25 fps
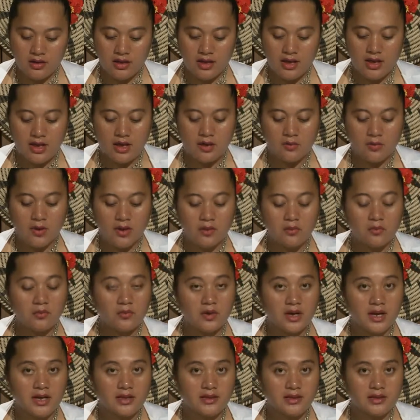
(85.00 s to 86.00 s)
how and
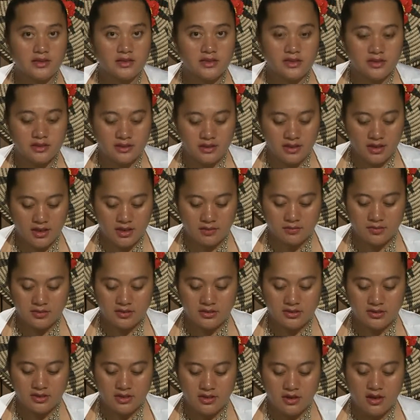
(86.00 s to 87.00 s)
why the death
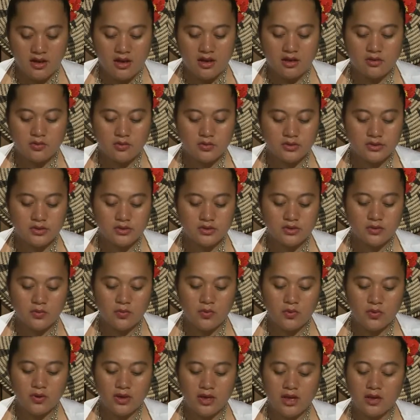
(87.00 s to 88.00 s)
happened, and also to
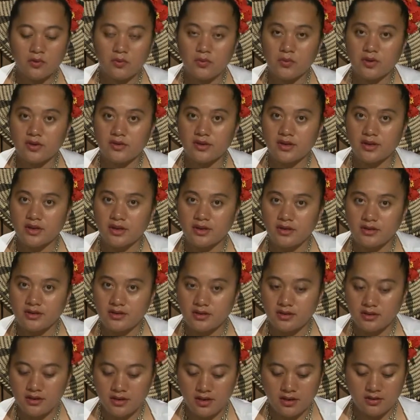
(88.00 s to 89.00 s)
work out whether
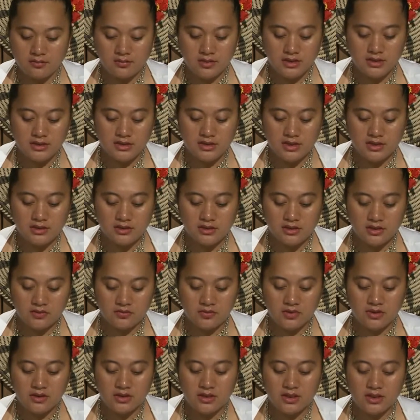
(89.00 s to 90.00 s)
anything can be done
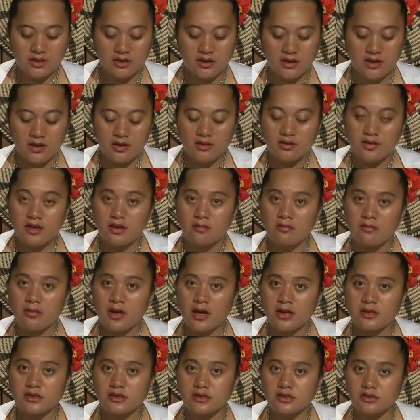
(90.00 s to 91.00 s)
differently that
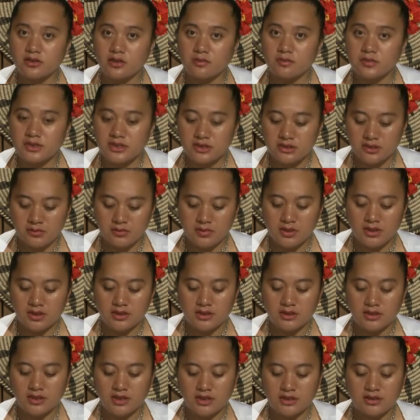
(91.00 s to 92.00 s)
might stop similar
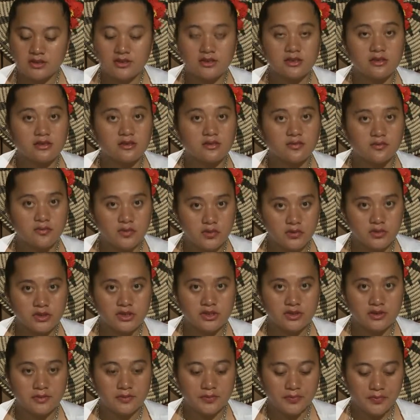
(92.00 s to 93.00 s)
deaths in the
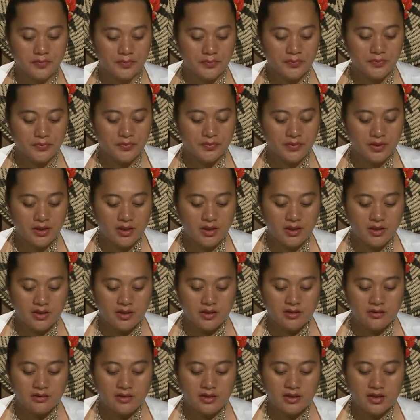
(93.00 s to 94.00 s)
future.
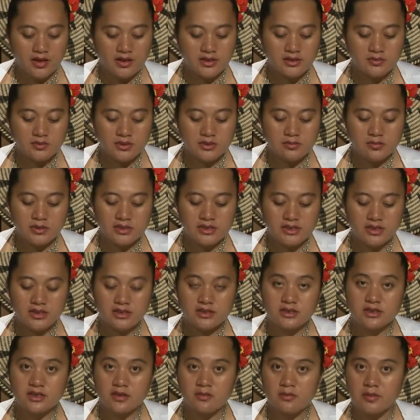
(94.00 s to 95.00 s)
The case was
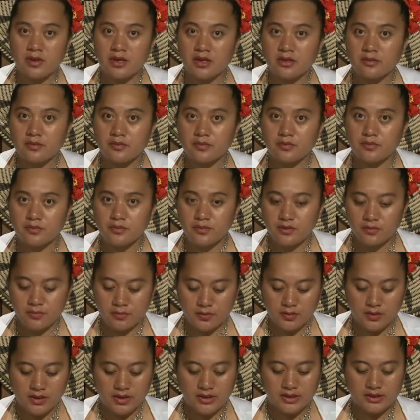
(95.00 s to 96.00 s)
presented by the
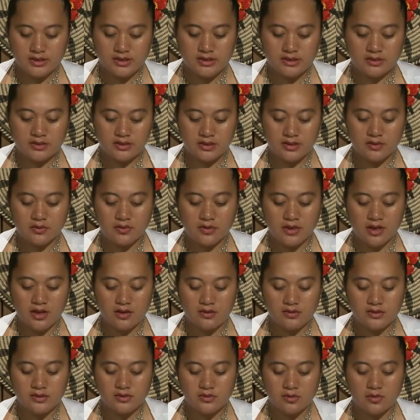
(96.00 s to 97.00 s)
Police Legal
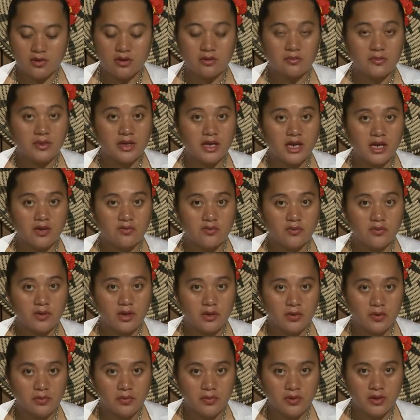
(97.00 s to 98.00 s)
Counsel on behalf of
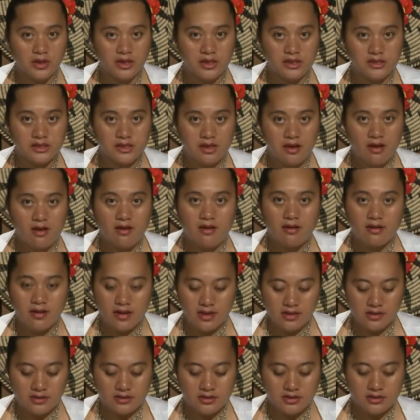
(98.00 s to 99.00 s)
Niue Police
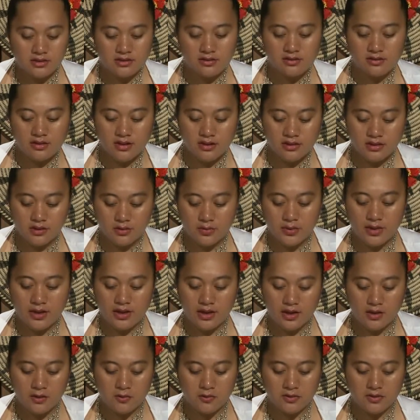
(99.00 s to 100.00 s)
and Niue
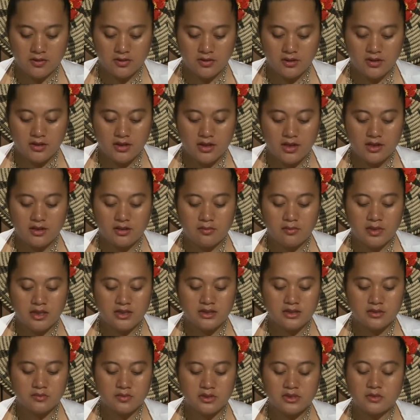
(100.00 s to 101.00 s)
Health, and the
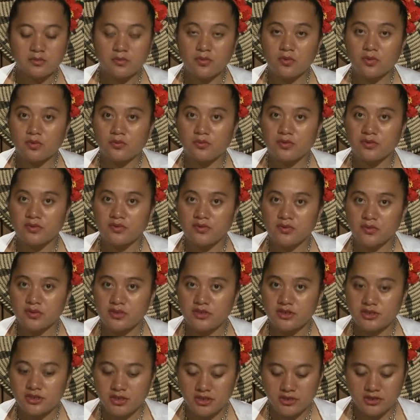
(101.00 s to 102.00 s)
matter was brought before
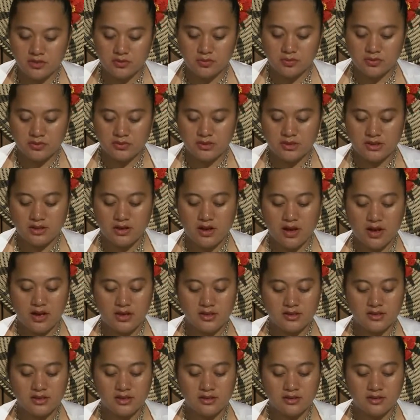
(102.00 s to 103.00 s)
Judge Wilson
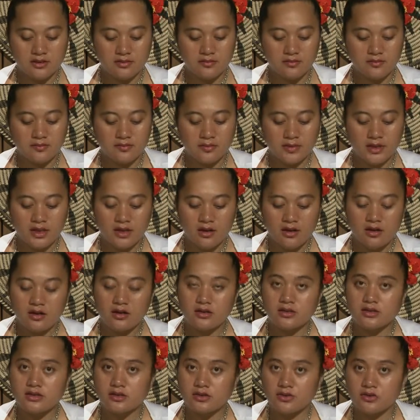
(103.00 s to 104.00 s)
Isaac.
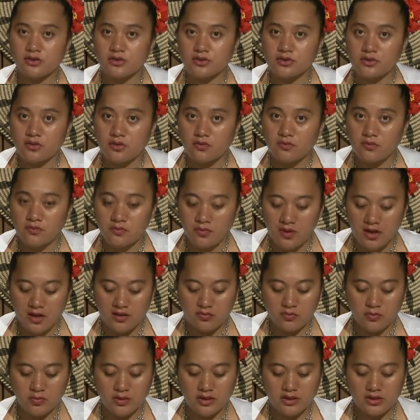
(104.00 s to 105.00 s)
A total of
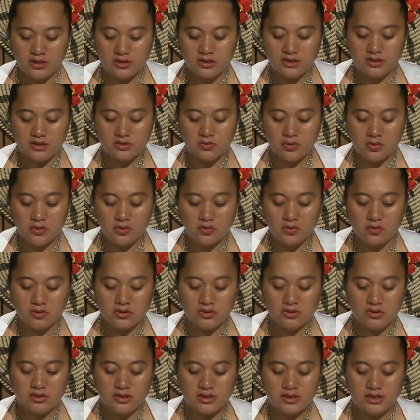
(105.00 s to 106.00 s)
5 witnesses were called
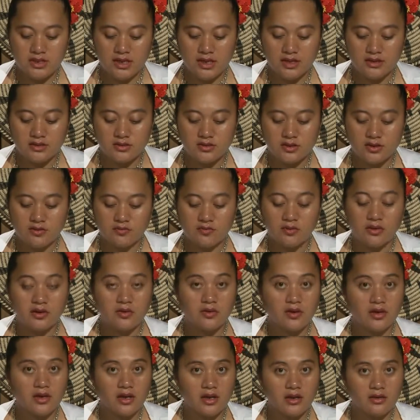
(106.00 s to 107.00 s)
to the stand to give
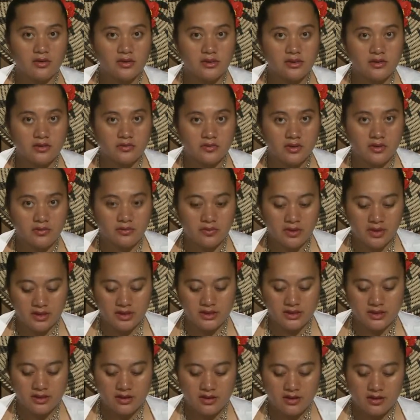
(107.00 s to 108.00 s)
their accounts of
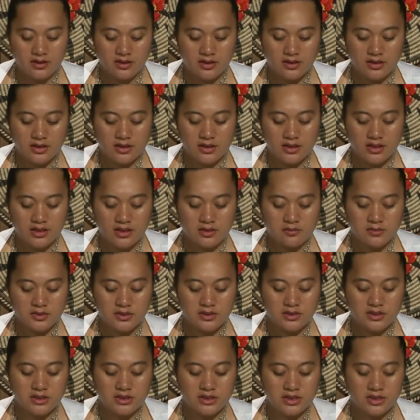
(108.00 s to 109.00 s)
events leading up
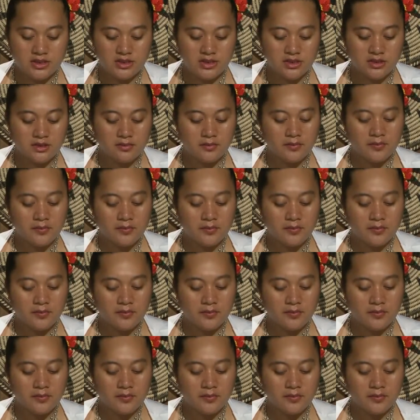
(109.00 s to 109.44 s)
to the death